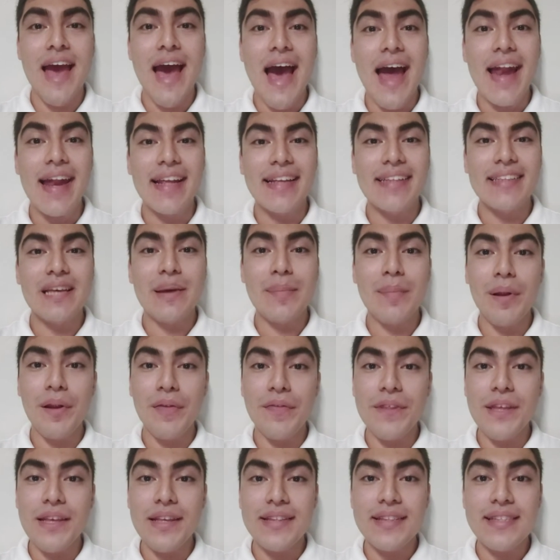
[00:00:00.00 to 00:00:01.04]
An example
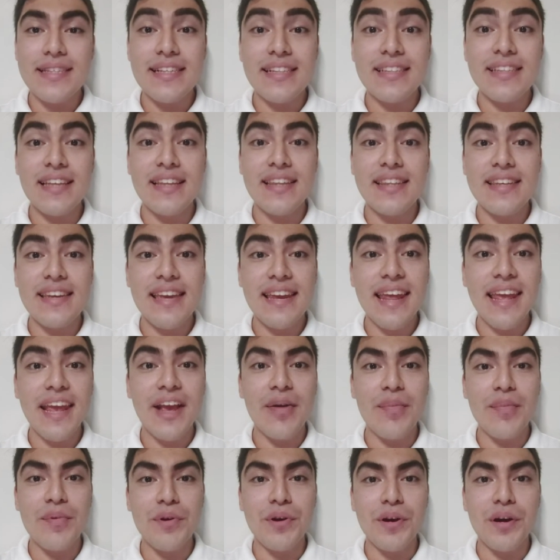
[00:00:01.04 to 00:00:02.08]
of this is the DNA
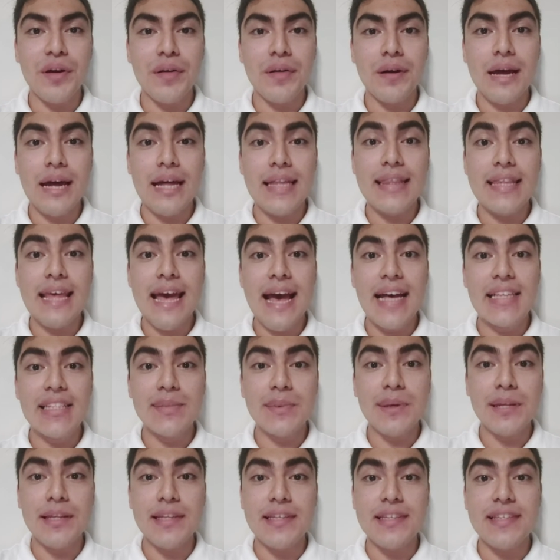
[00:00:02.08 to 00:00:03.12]
computer that has
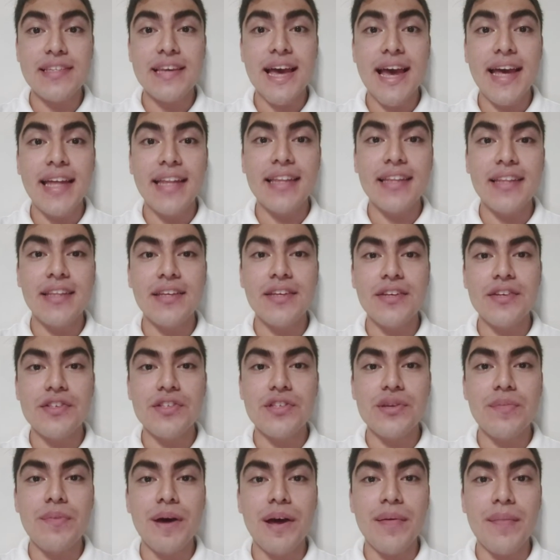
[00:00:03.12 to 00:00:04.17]
been designed to use
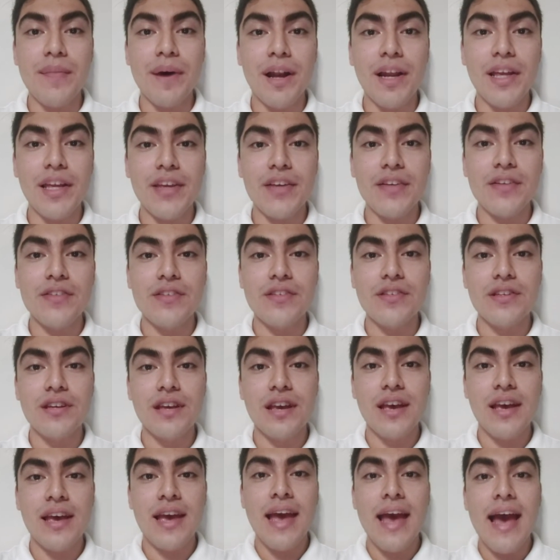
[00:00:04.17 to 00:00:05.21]
the biomolecules
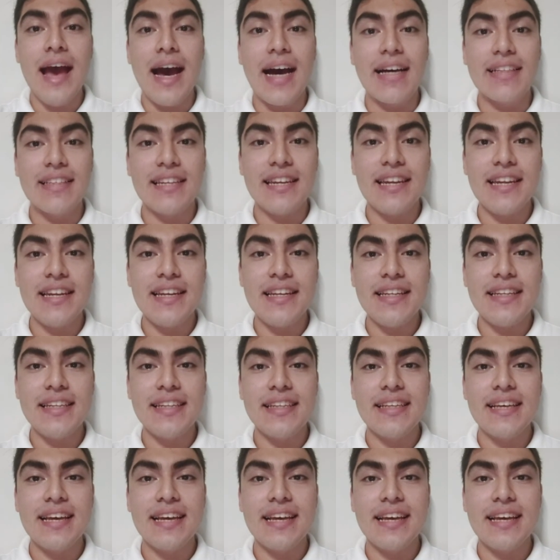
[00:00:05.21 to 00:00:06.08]
adenine,